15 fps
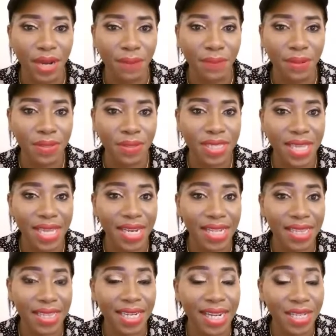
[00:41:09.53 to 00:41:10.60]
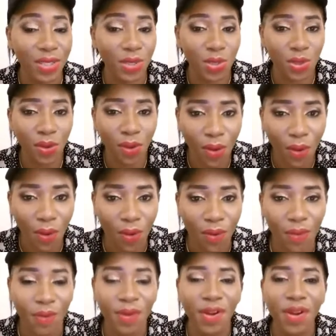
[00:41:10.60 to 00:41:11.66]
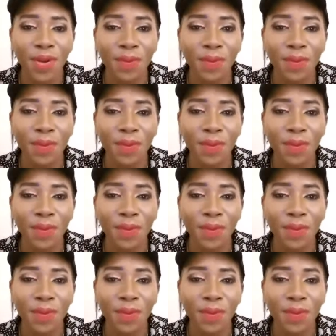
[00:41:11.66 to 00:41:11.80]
about anything at all,